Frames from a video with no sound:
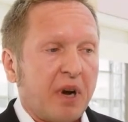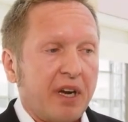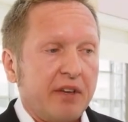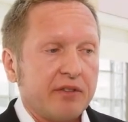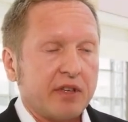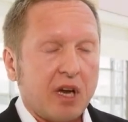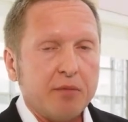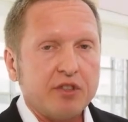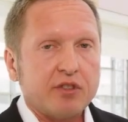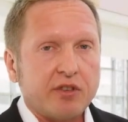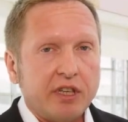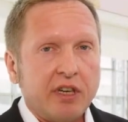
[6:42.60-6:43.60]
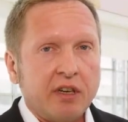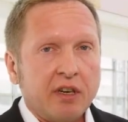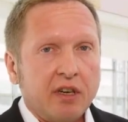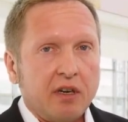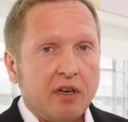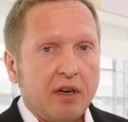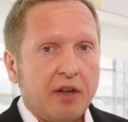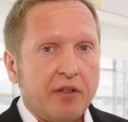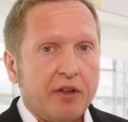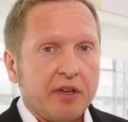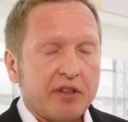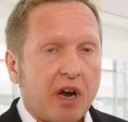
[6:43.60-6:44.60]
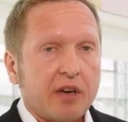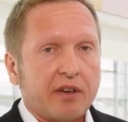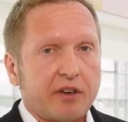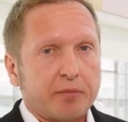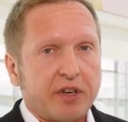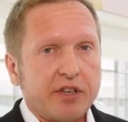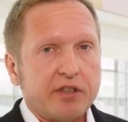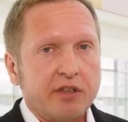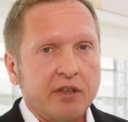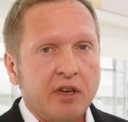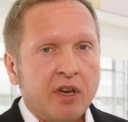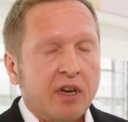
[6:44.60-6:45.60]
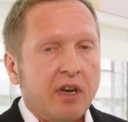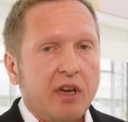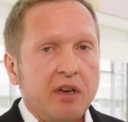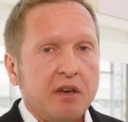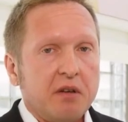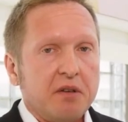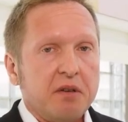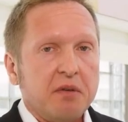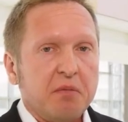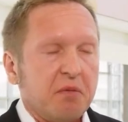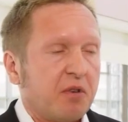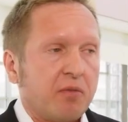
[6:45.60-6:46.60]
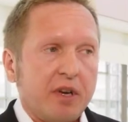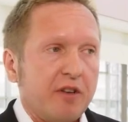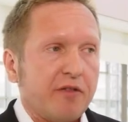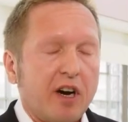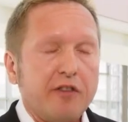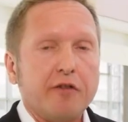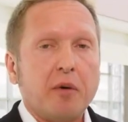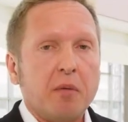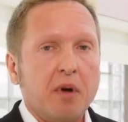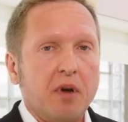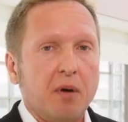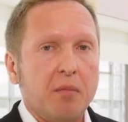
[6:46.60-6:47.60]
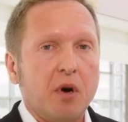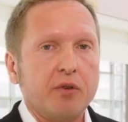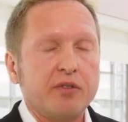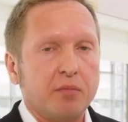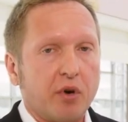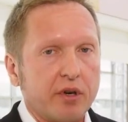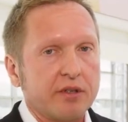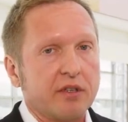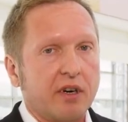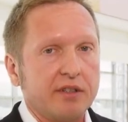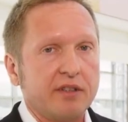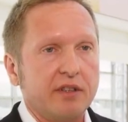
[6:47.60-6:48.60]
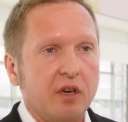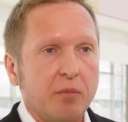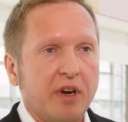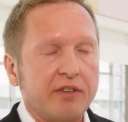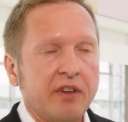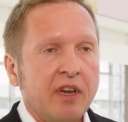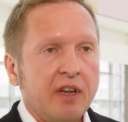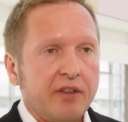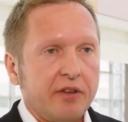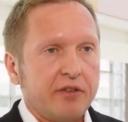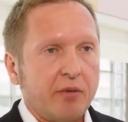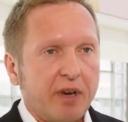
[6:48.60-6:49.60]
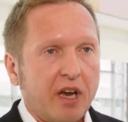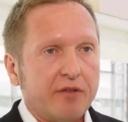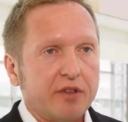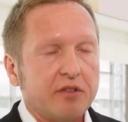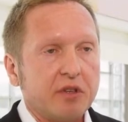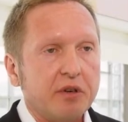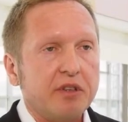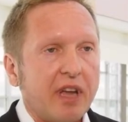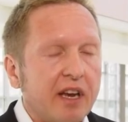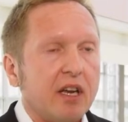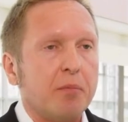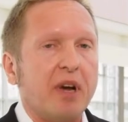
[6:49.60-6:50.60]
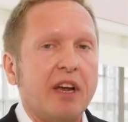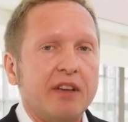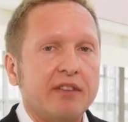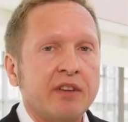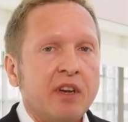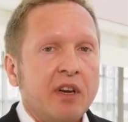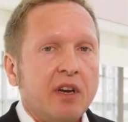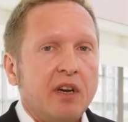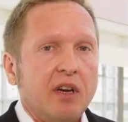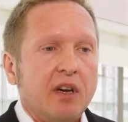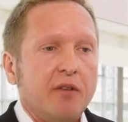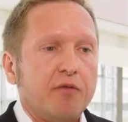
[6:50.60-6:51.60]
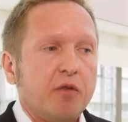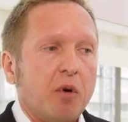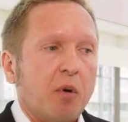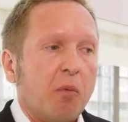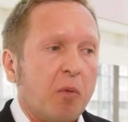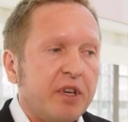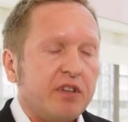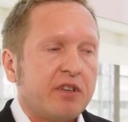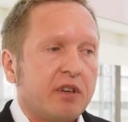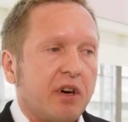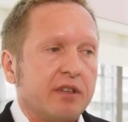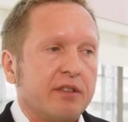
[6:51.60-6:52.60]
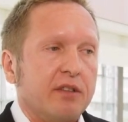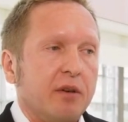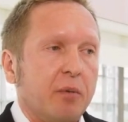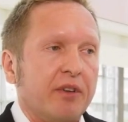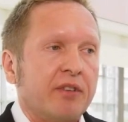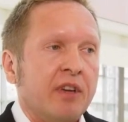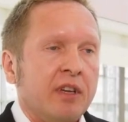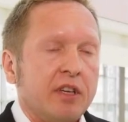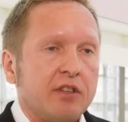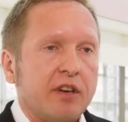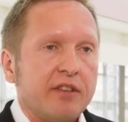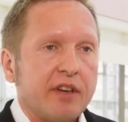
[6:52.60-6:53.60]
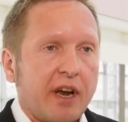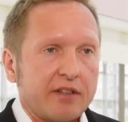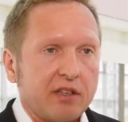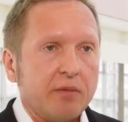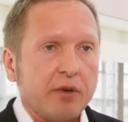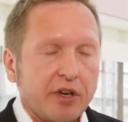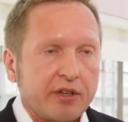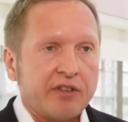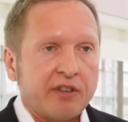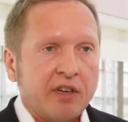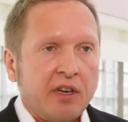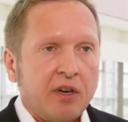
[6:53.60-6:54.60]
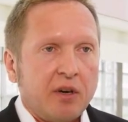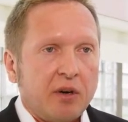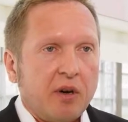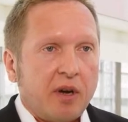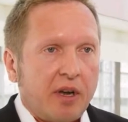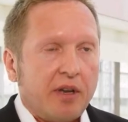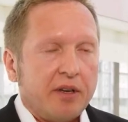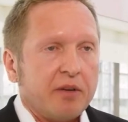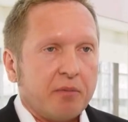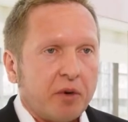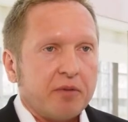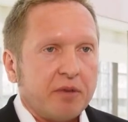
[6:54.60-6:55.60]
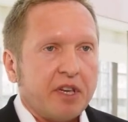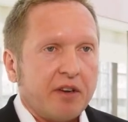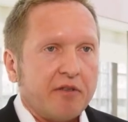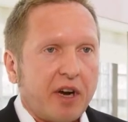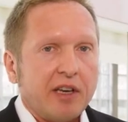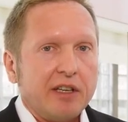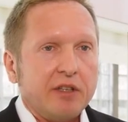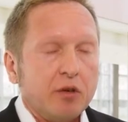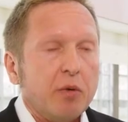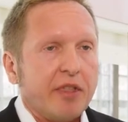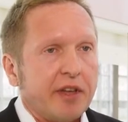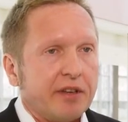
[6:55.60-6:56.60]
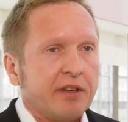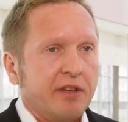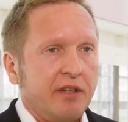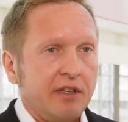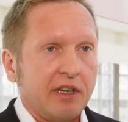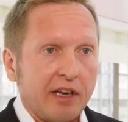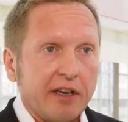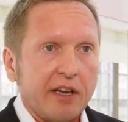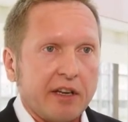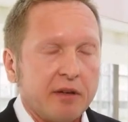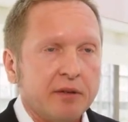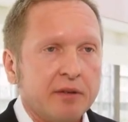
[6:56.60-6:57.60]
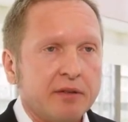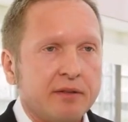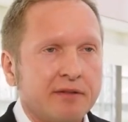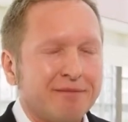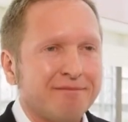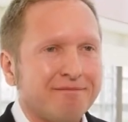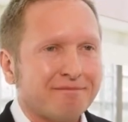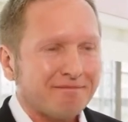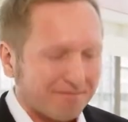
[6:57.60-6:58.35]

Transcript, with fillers: by histochemistry the target expression in 25 most important carcinomas. So we have a good database for which carcinomas the tracer actually works and what we can finally do with it in the clinic. And